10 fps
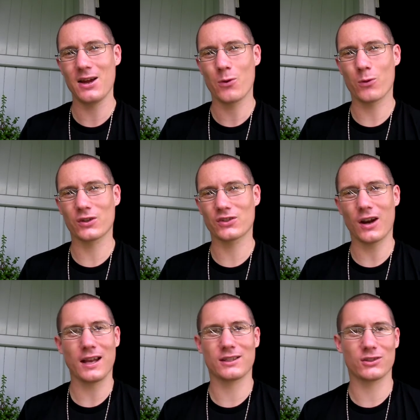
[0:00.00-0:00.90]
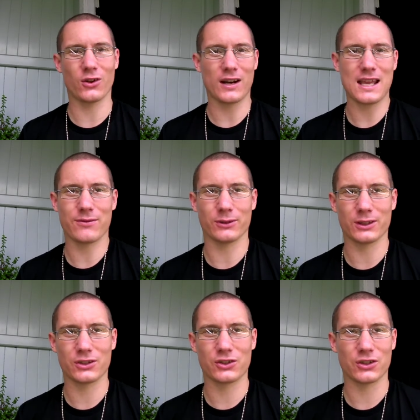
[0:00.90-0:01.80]
Whereas science is not evil,
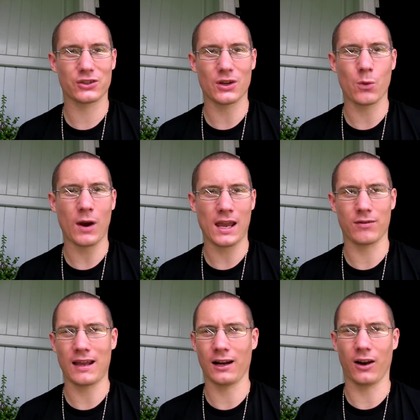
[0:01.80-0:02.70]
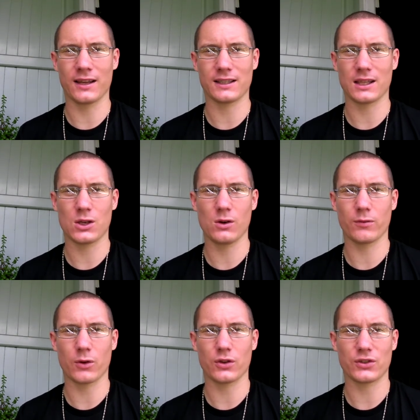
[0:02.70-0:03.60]
it's just a way of analyzing the
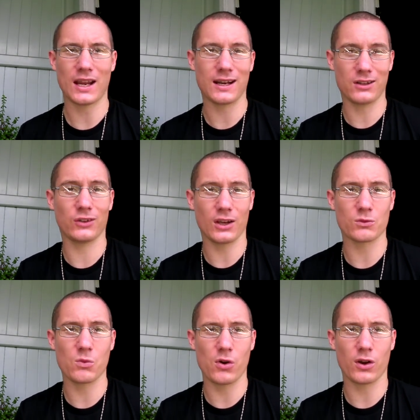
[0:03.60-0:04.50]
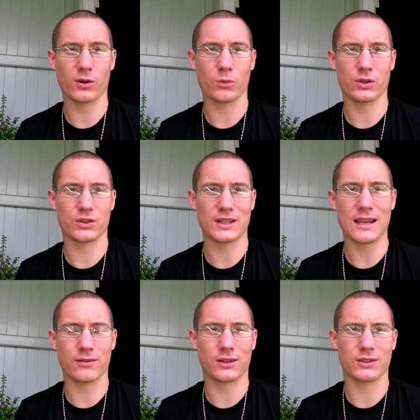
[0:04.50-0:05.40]
universe, and it does work, which is
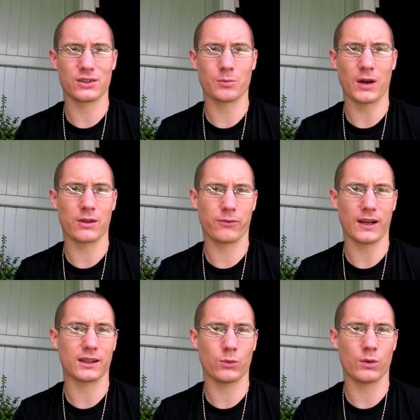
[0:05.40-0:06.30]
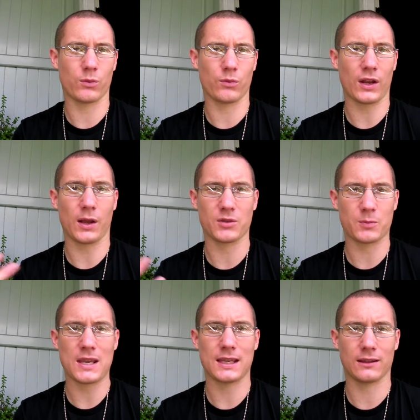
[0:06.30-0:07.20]
evidenced by the fact that, we're, that I'm
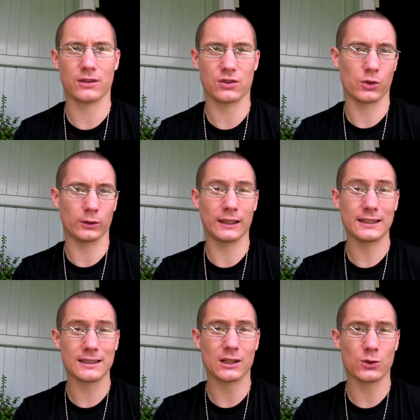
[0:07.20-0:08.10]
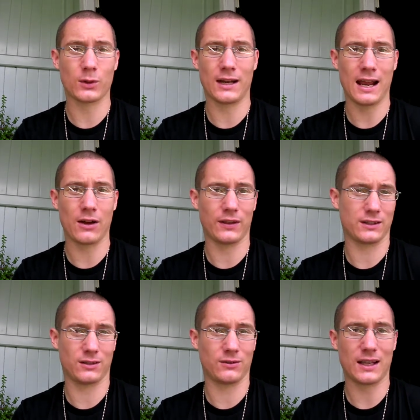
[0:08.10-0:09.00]
speaking this and you're listening to it now.
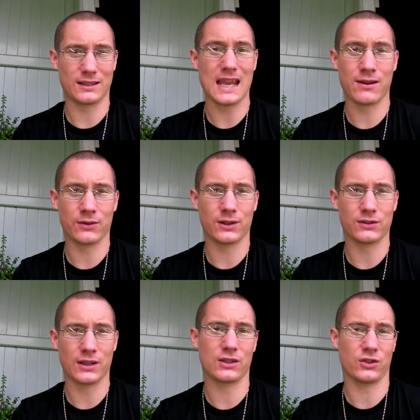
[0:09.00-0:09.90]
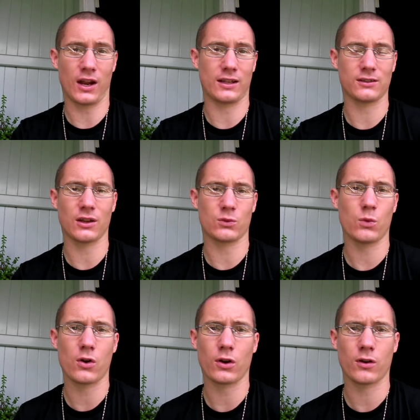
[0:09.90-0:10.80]
That's, that's evidence that science does work.